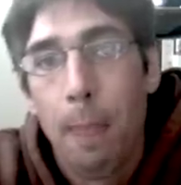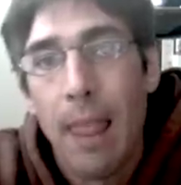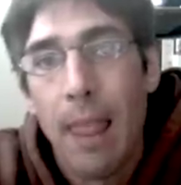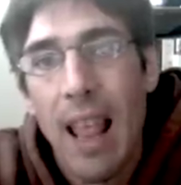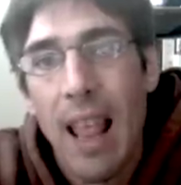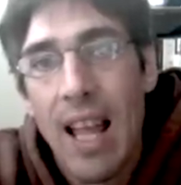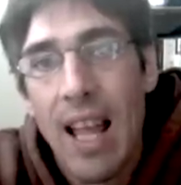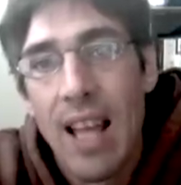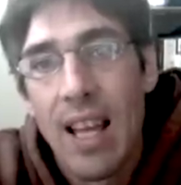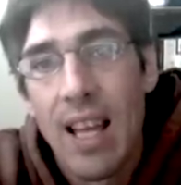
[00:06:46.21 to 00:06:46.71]

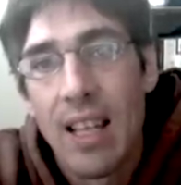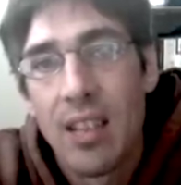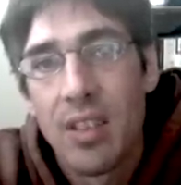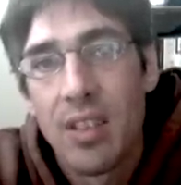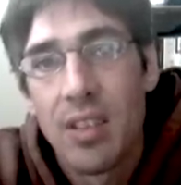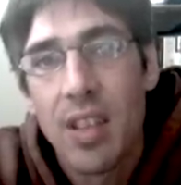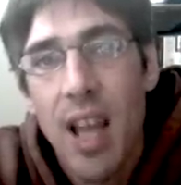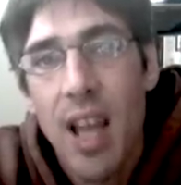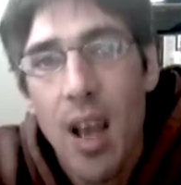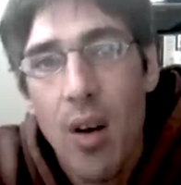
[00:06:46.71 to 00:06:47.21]
and
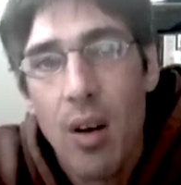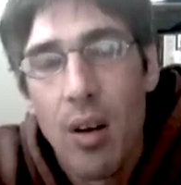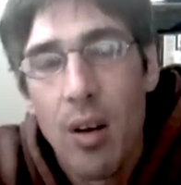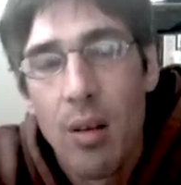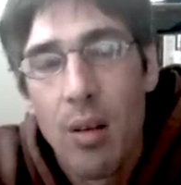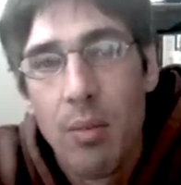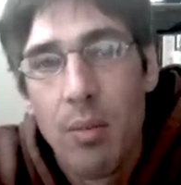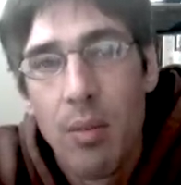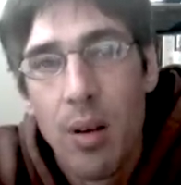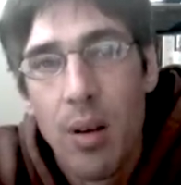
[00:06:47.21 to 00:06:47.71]
just how
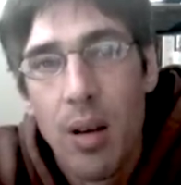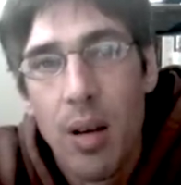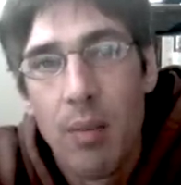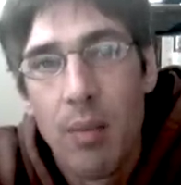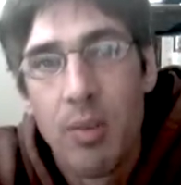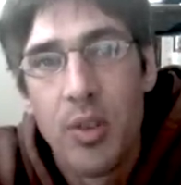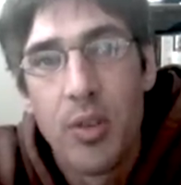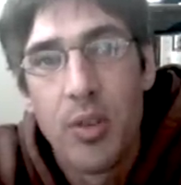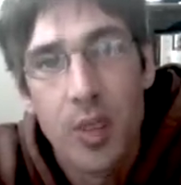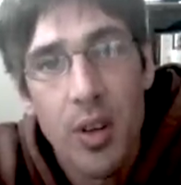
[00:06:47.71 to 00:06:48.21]

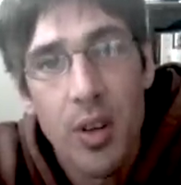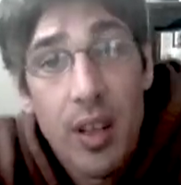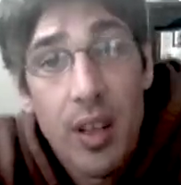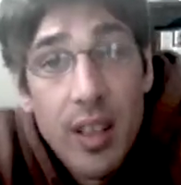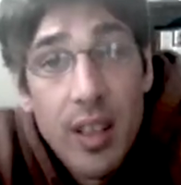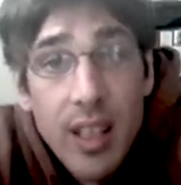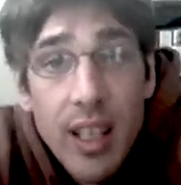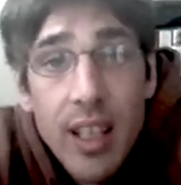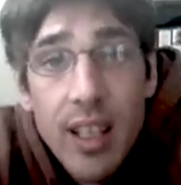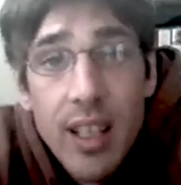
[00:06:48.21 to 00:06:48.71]
absurd
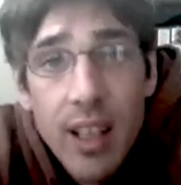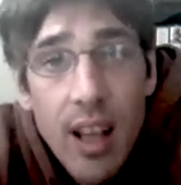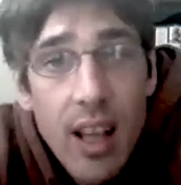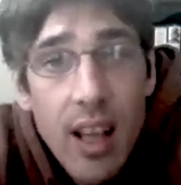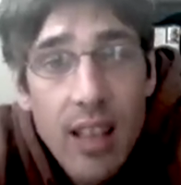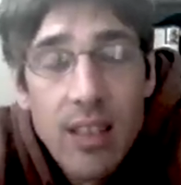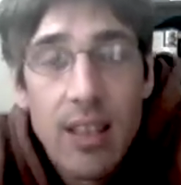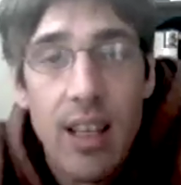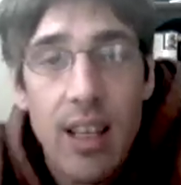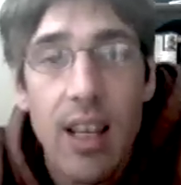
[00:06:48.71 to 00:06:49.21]
and again
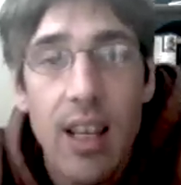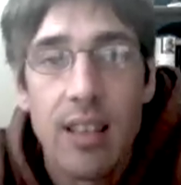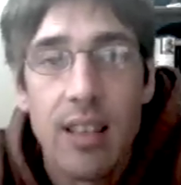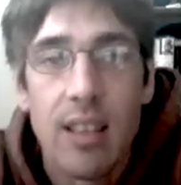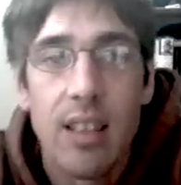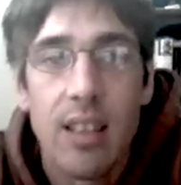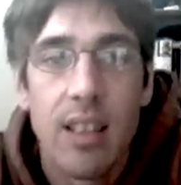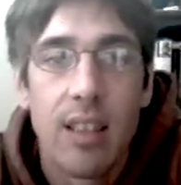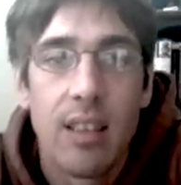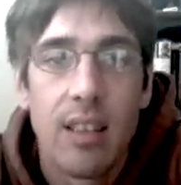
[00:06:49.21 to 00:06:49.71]

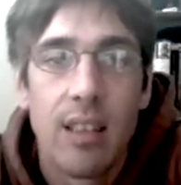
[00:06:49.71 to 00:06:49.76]
Nazi-esque the,